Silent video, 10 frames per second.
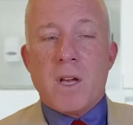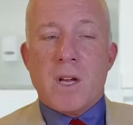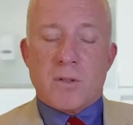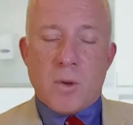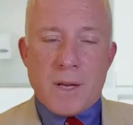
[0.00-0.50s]

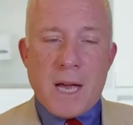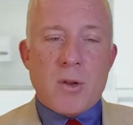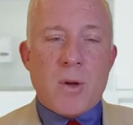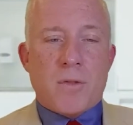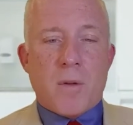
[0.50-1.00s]
So again,
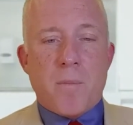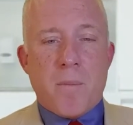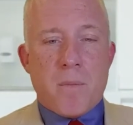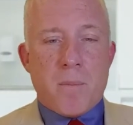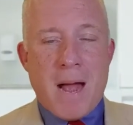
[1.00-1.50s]
you have to
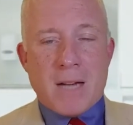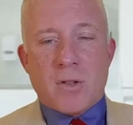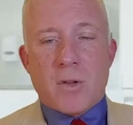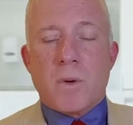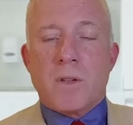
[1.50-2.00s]
match
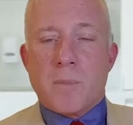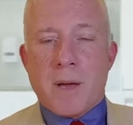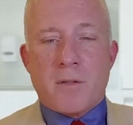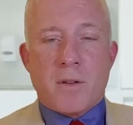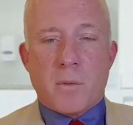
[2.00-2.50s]
the
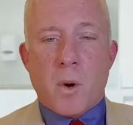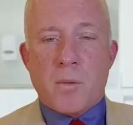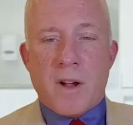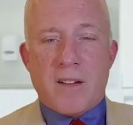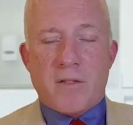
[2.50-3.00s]
risk-benefit
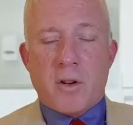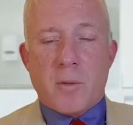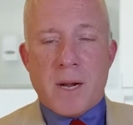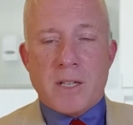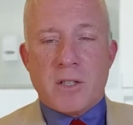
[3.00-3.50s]
profile for your
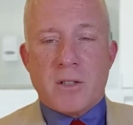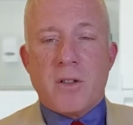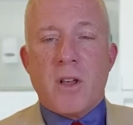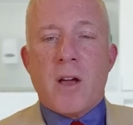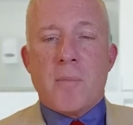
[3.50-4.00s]
patients,
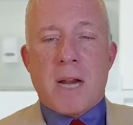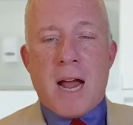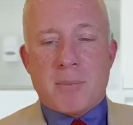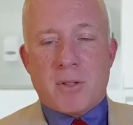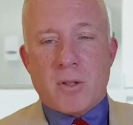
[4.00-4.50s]
but
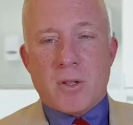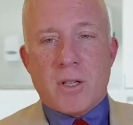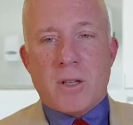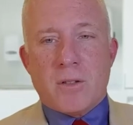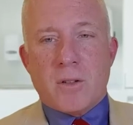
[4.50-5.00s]
absolutely
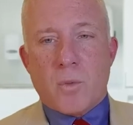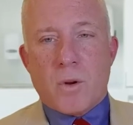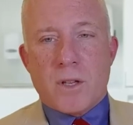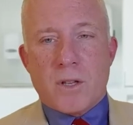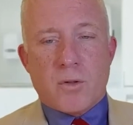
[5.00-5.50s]
this is one
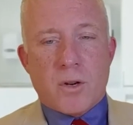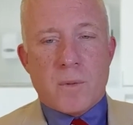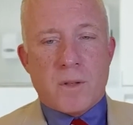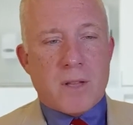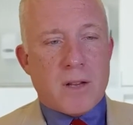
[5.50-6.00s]
of the
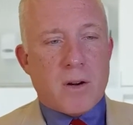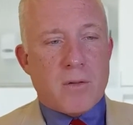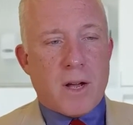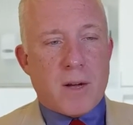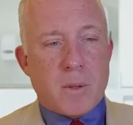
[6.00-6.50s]
treatments that are
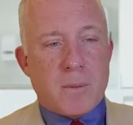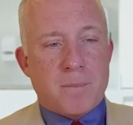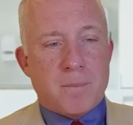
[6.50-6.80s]
available.